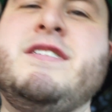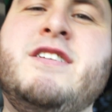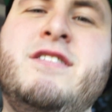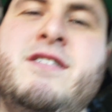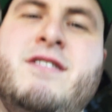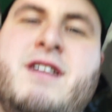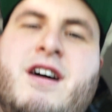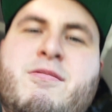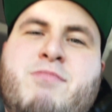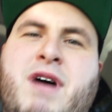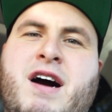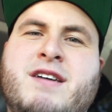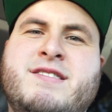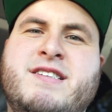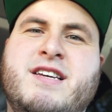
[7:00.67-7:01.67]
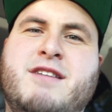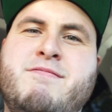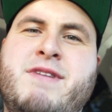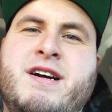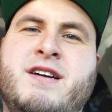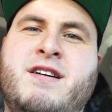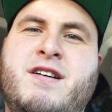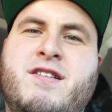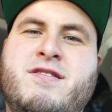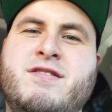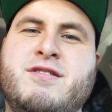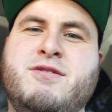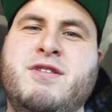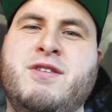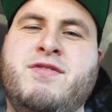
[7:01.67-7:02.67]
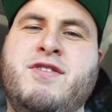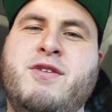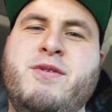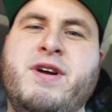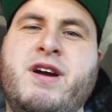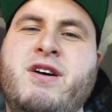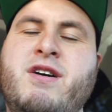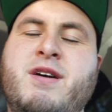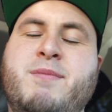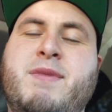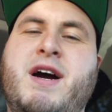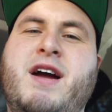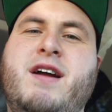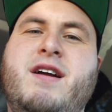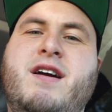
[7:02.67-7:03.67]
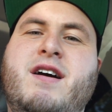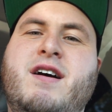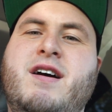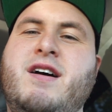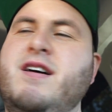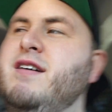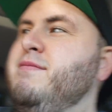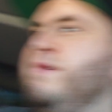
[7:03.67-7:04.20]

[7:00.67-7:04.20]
to do an unboxing in my car real quick before we go in my uh,